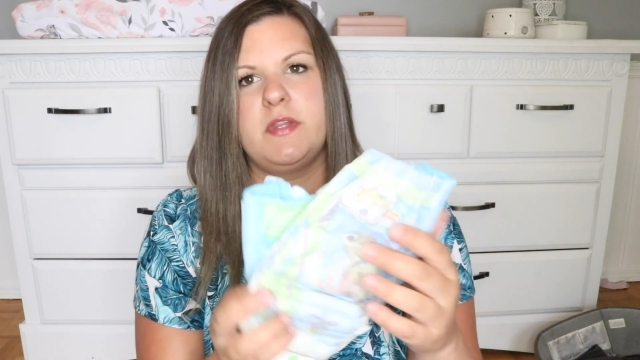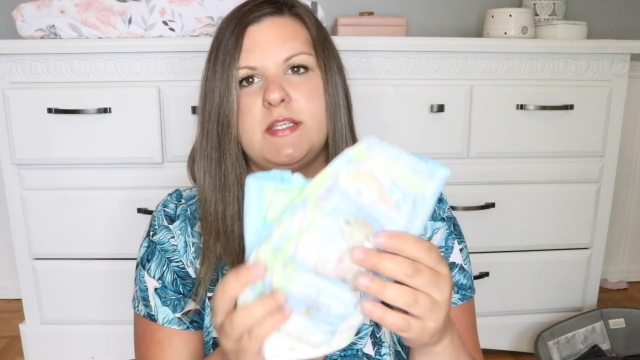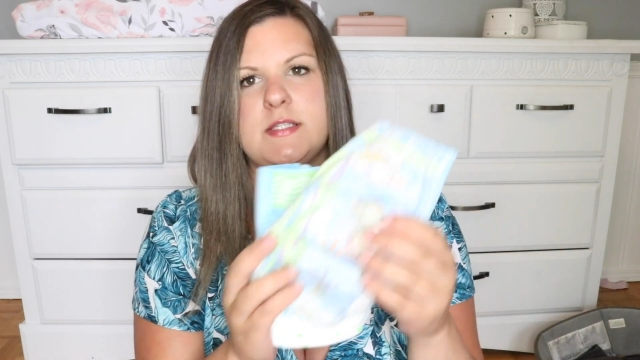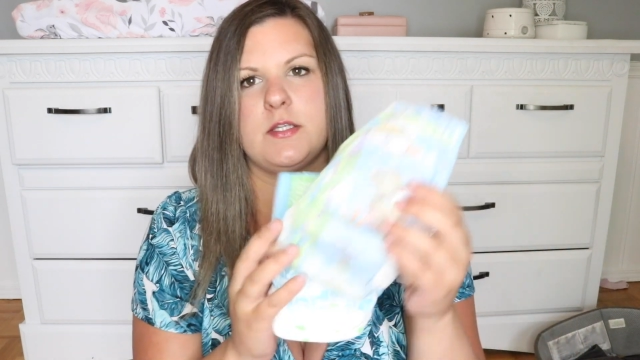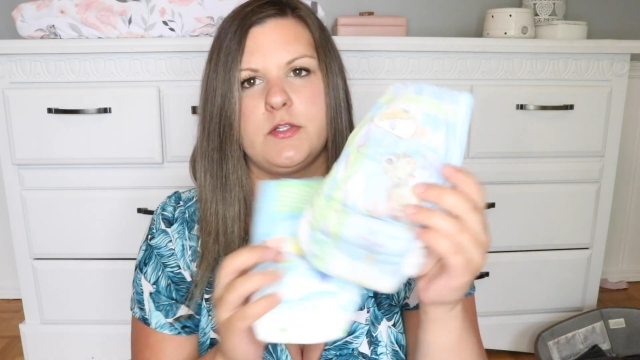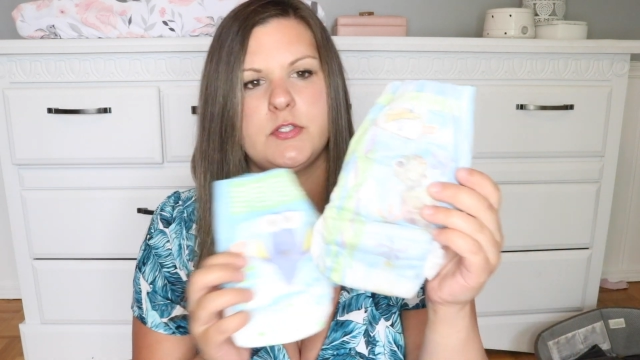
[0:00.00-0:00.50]

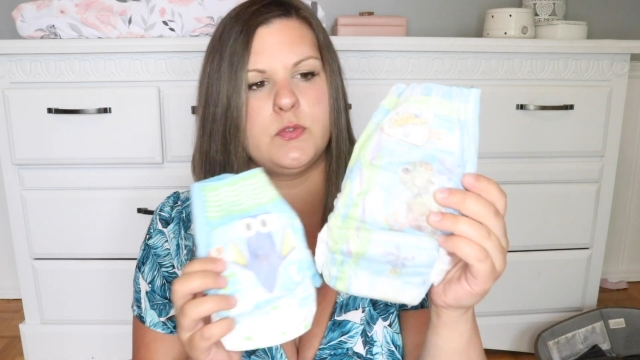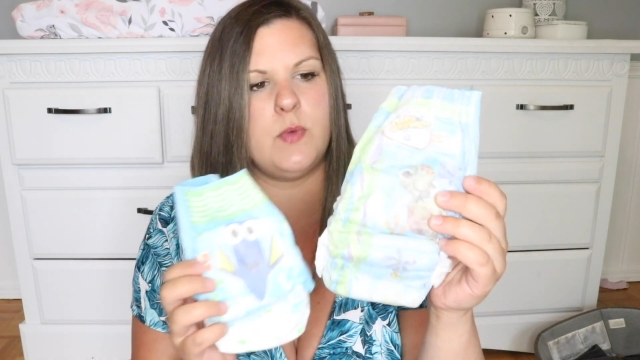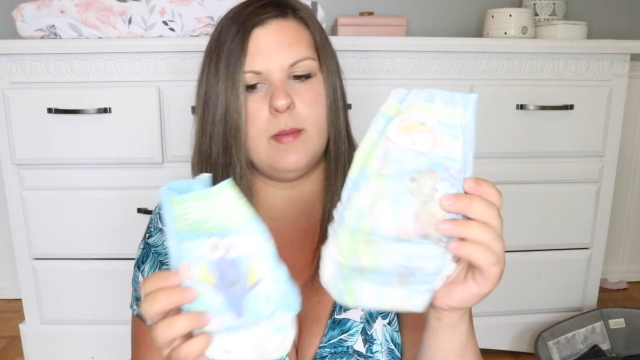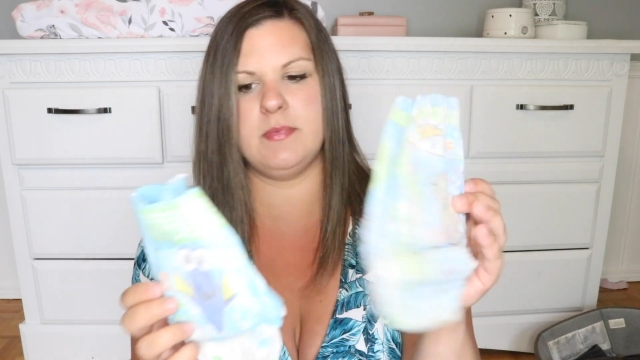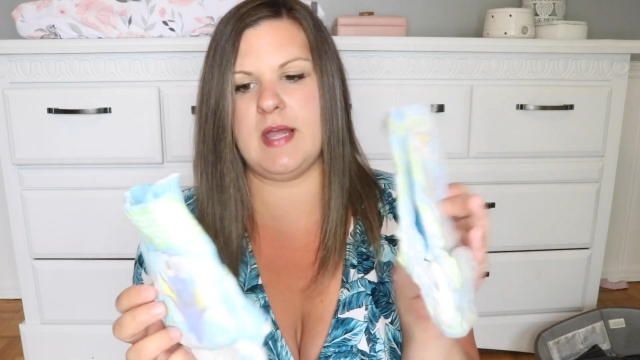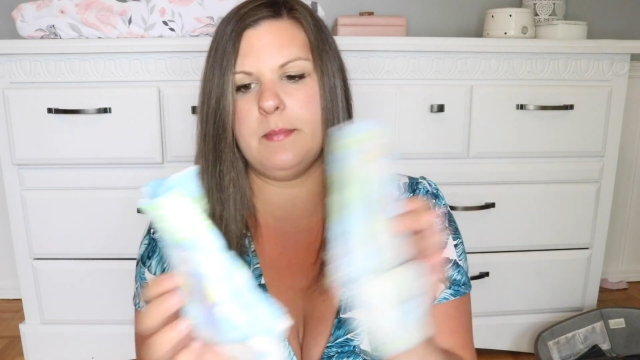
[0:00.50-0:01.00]
these little
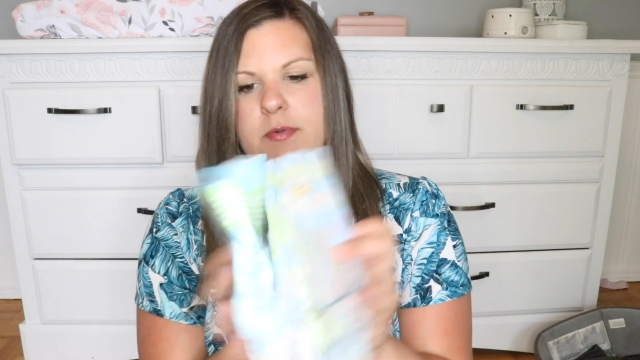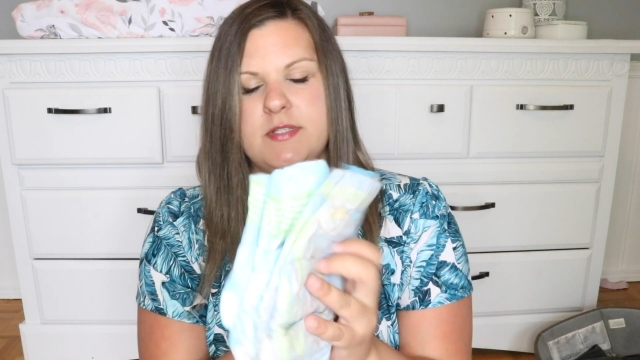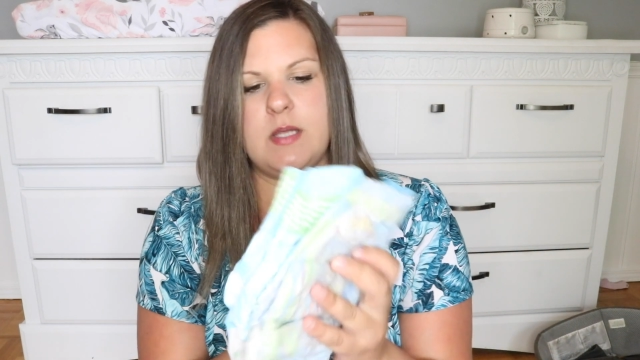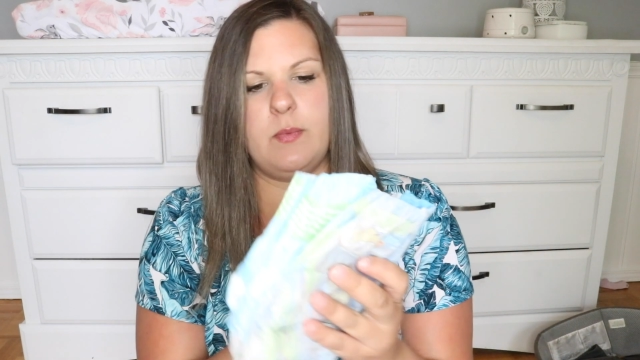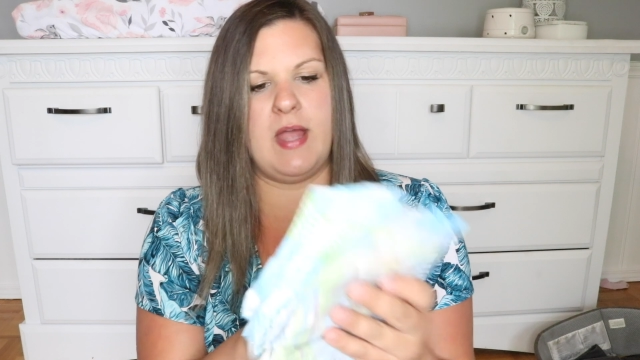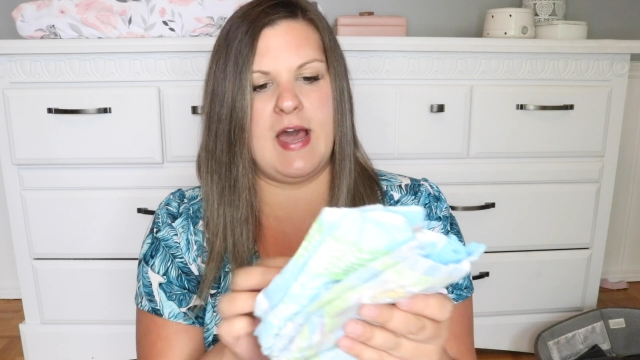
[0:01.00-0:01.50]
swim
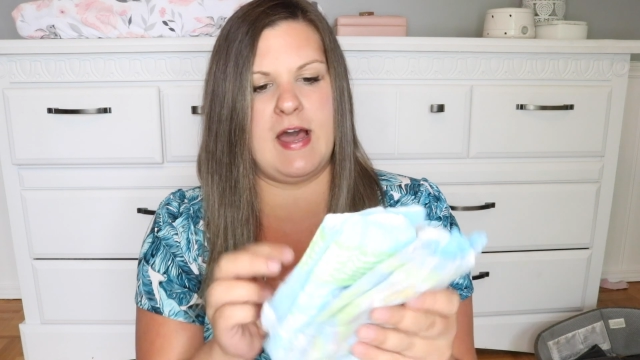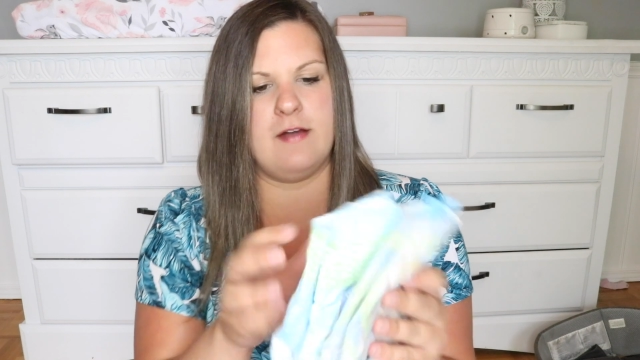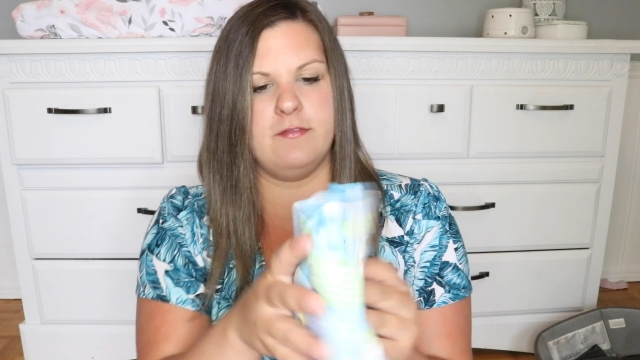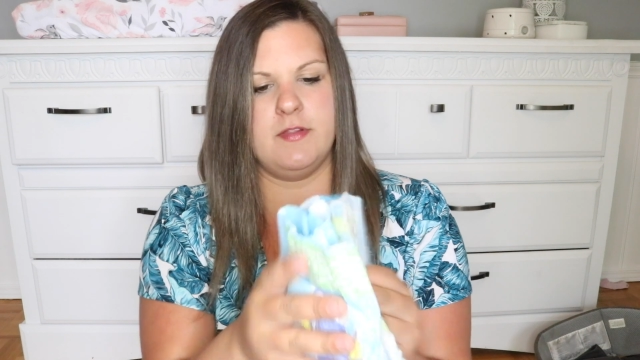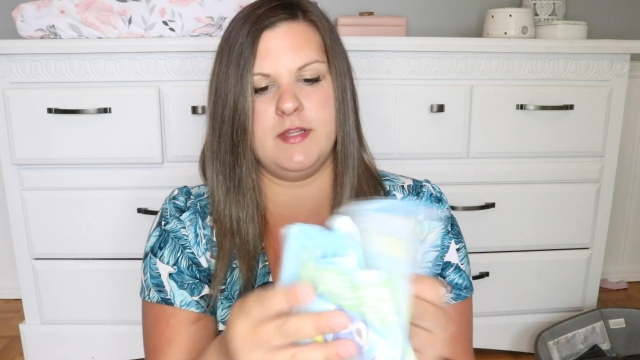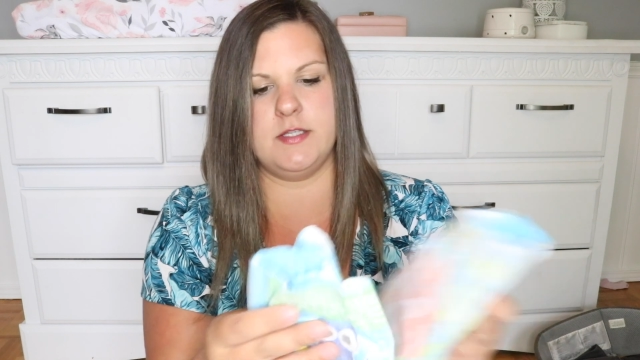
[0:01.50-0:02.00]
diapers that we have.